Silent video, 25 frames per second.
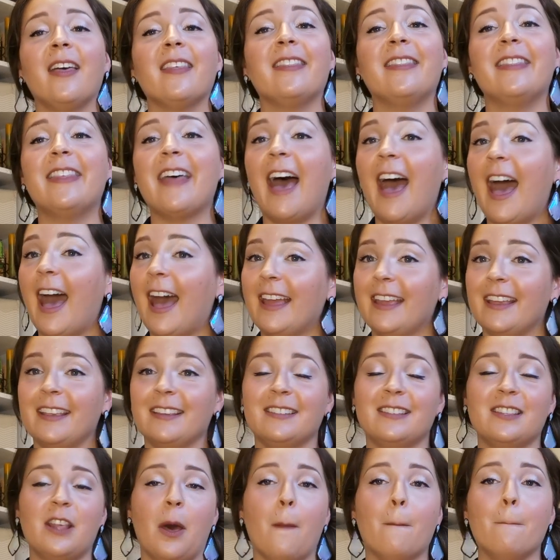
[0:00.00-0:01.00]
That
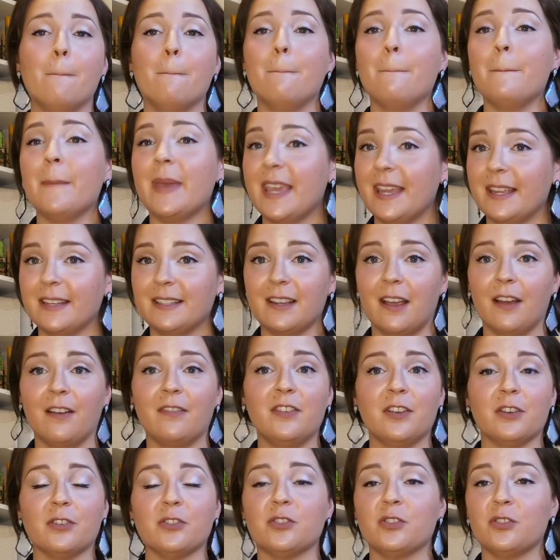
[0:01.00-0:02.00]
is the meat
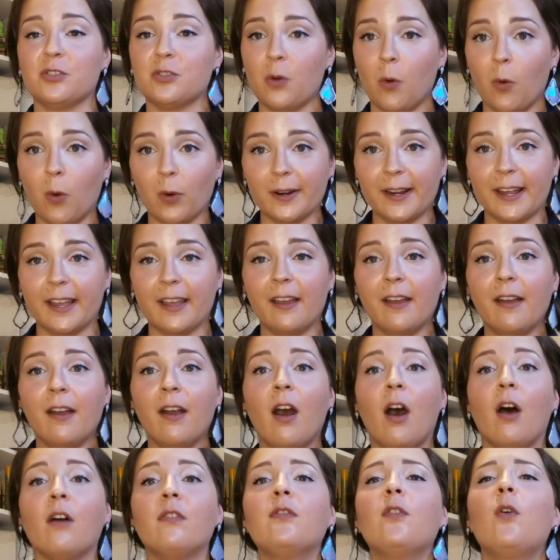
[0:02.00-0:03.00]
of your story.
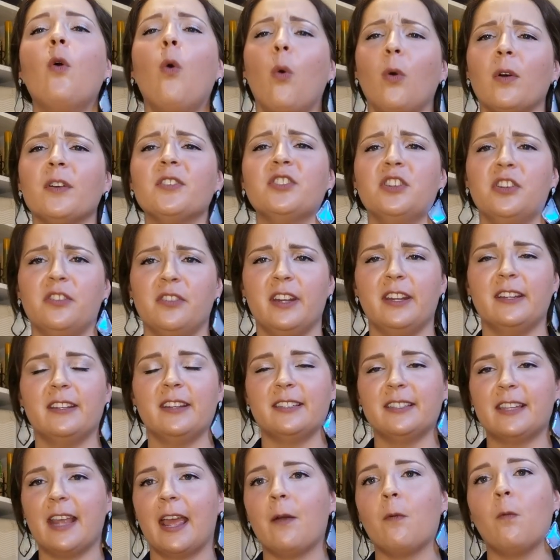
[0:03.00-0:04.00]
Of course, you need
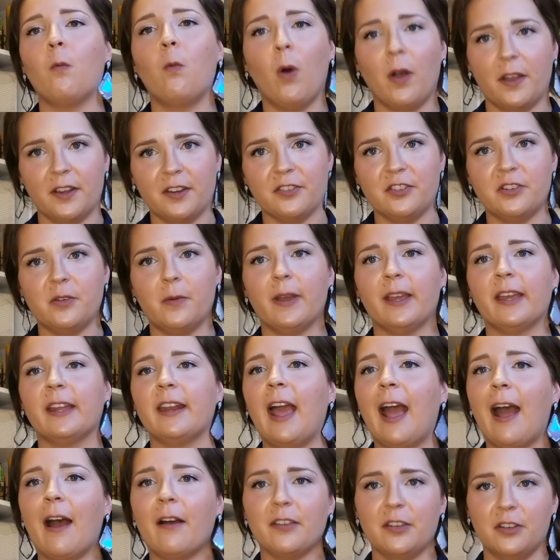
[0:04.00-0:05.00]
to say what you're doing
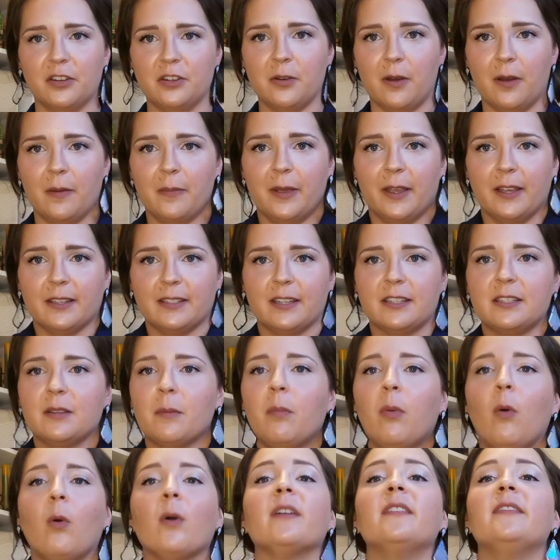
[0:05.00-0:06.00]
and how you do it because it's
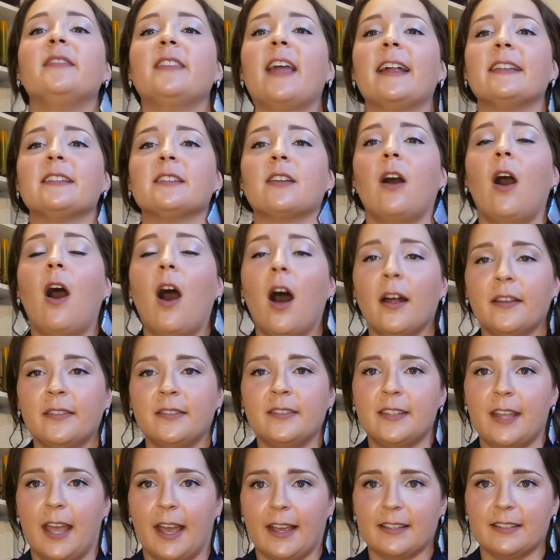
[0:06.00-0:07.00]
important. That's
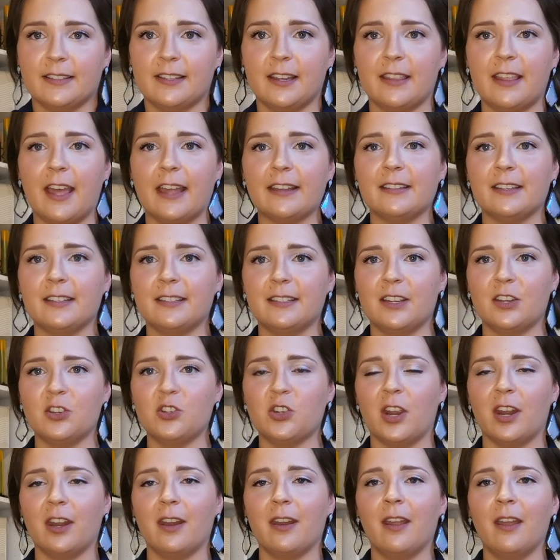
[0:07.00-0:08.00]
context to that
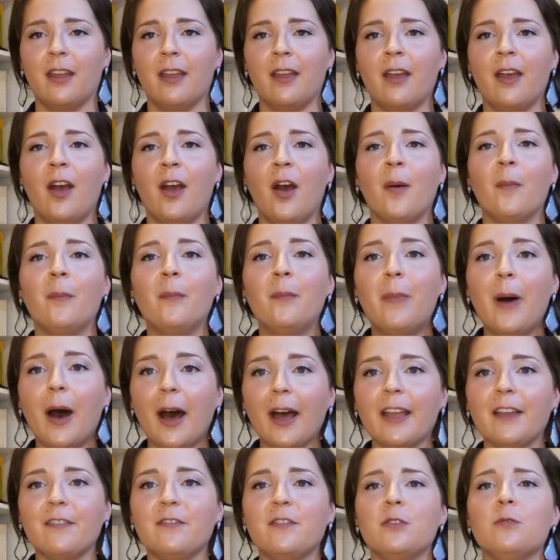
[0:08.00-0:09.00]
decision.
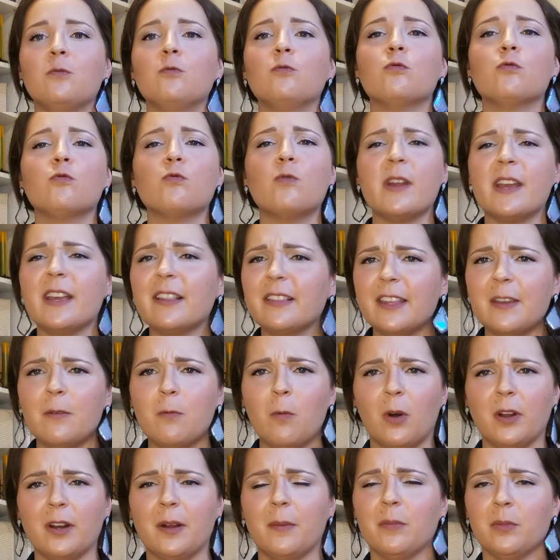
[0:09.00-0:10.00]
But if you really
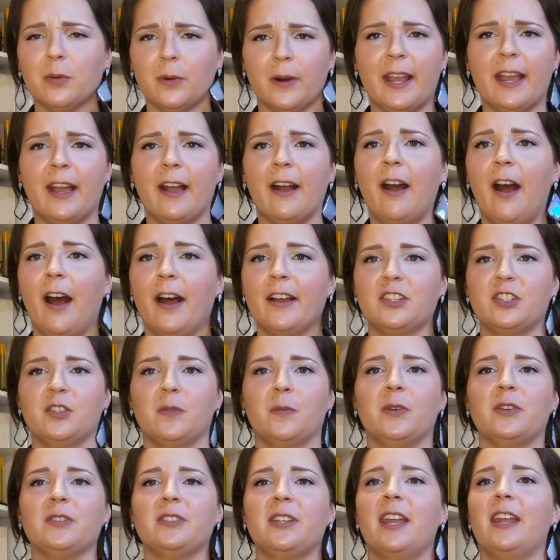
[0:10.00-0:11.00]
want to bring
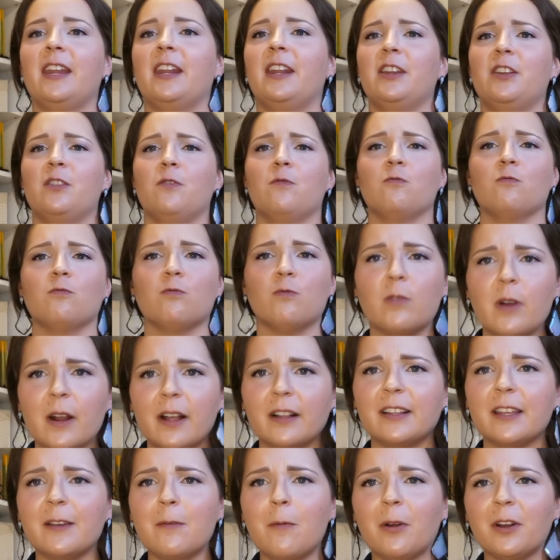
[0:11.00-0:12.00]
customers in and you
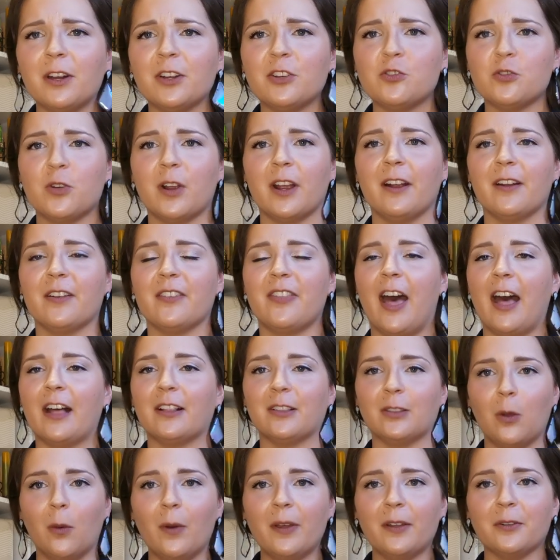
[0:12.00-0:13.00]
really want to trigger
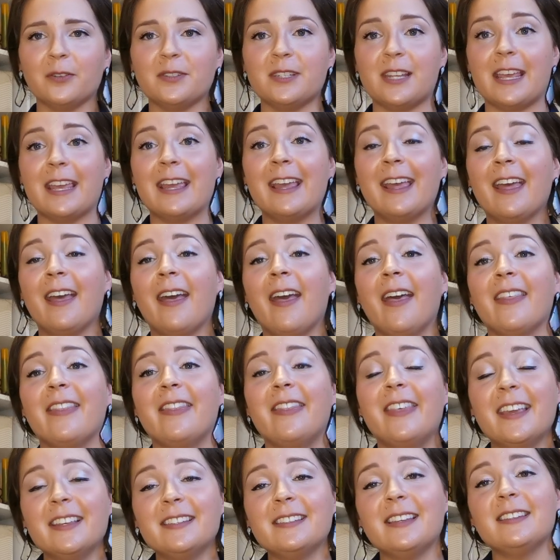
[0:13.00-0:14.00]
that loyalty,
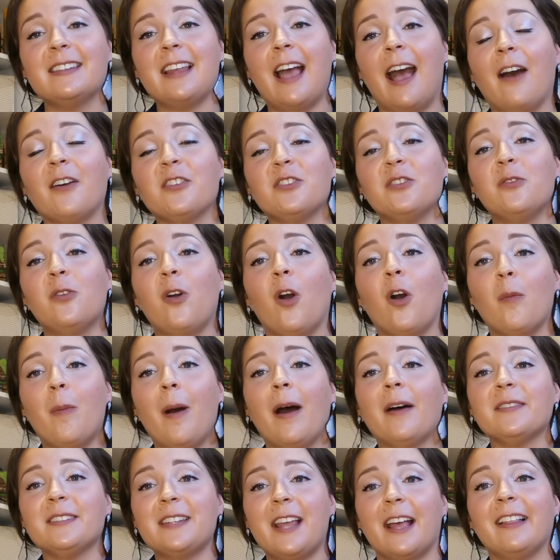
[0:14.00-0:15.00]
this is how you go
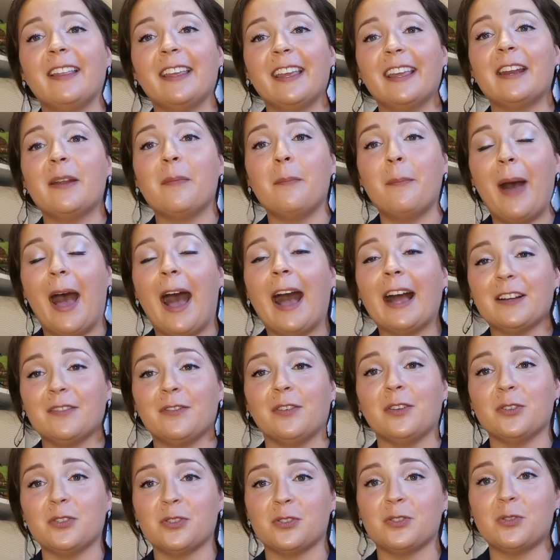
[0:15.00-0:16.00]
about telling an
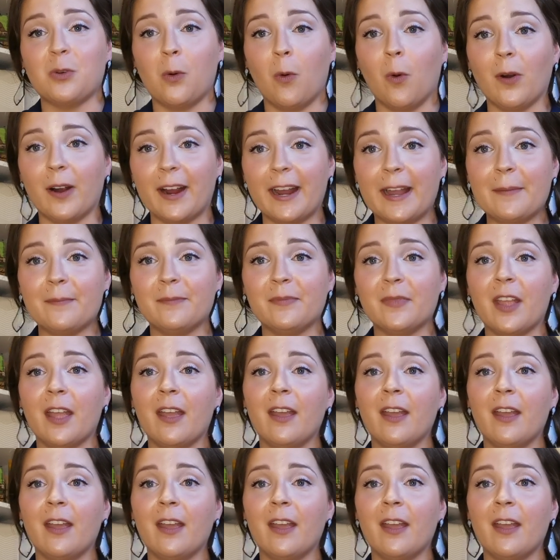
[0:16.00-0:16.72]
impactful story.